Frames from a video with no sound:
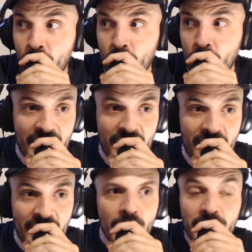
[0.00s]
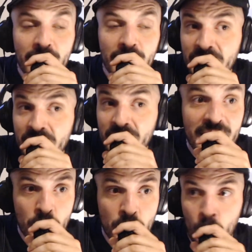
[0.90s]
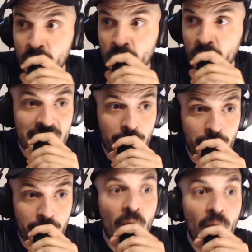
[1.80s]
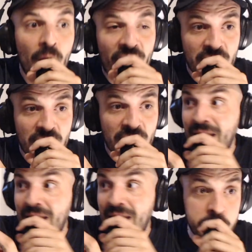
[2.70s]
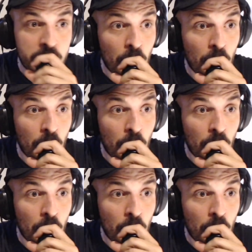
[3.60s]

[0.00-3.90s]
and I think Cobra Commander was like letting Serpentor's team